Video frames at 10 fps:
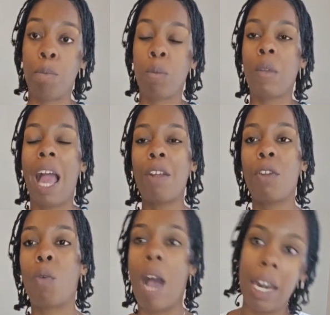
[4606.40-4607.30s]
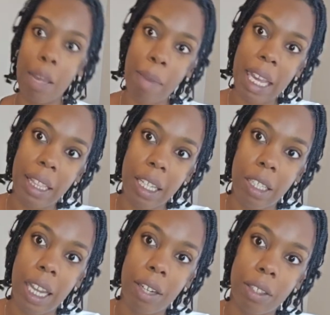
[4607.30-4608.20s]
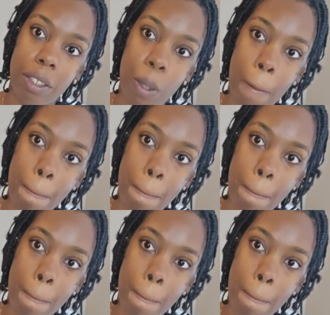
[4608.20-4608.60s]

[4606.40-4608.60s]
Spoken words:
I don't know why they made these letters